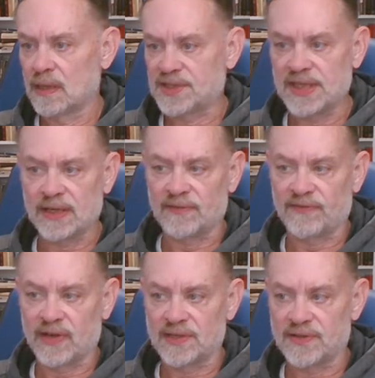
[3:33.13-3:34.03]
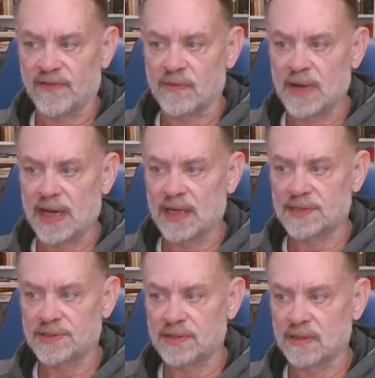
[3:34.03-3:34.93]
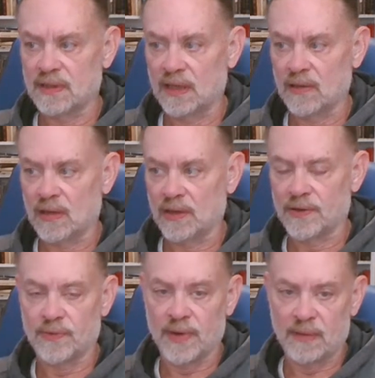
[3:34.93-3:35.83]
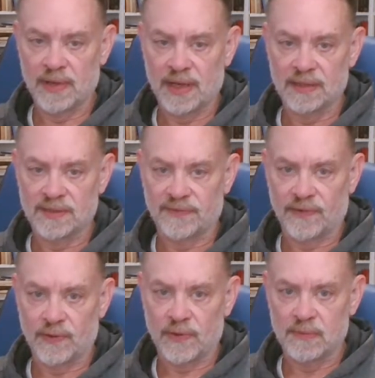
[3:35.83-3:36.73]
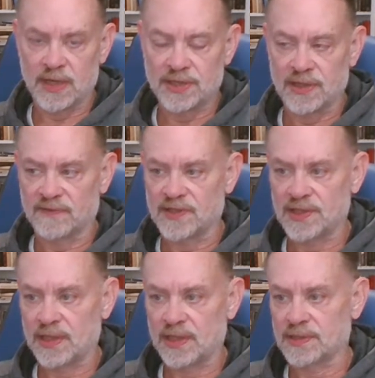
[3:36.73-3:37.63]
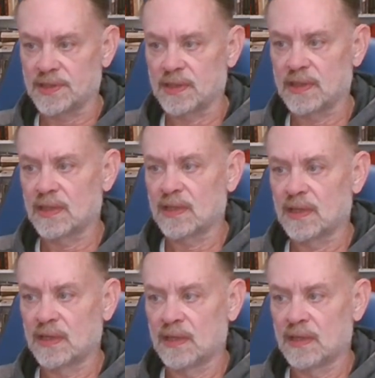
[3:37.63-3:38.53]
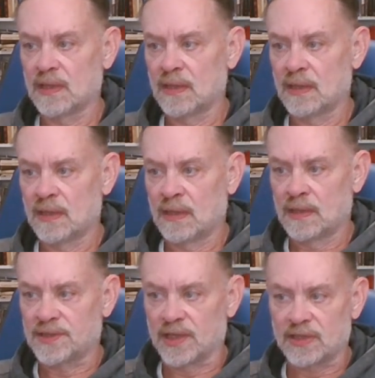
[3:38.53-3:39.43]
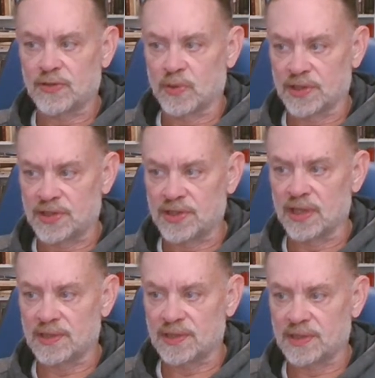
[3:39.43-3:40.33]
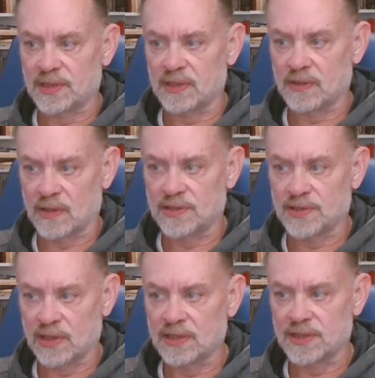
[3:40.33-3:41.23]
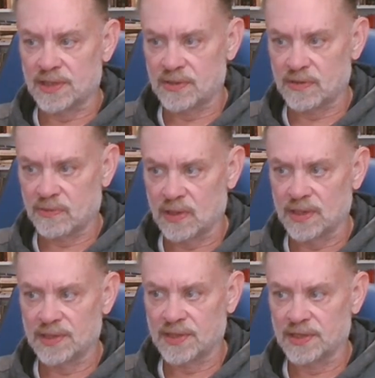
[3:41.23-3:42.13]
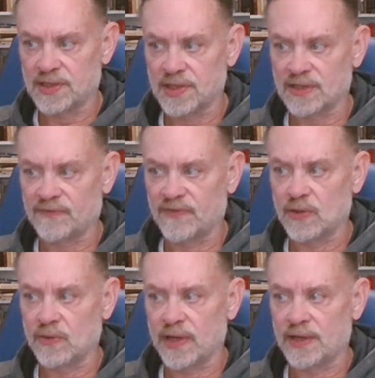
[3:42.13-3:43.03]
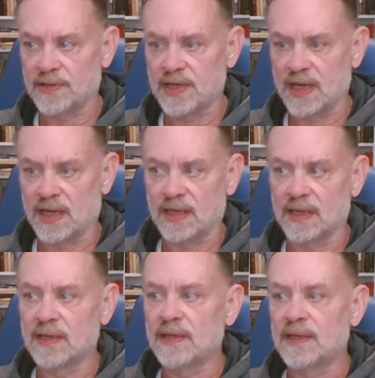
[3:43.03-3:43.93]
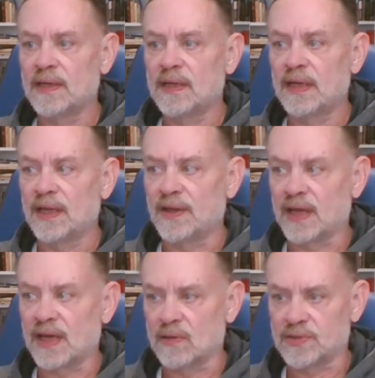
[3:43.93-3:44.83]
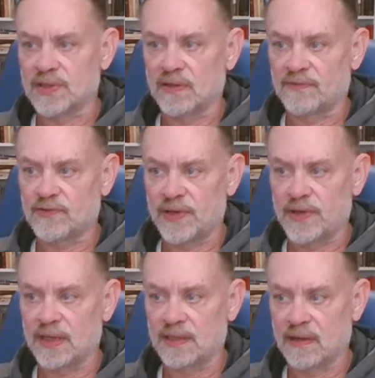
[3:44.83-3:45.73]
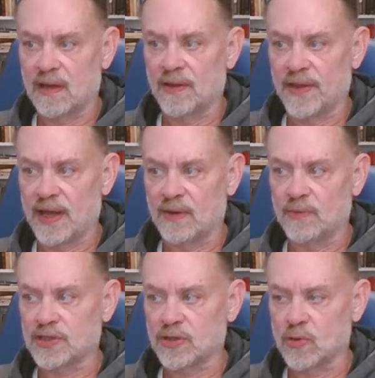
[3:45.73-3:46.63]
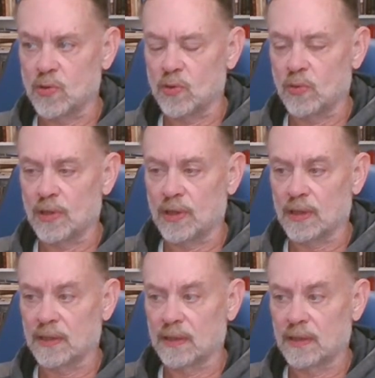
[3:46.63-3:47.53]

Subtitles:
sacrifice of the Mass, and all other remedies for the remission of sins. Such was the just view entertained in the Council of Trent on that which the whole work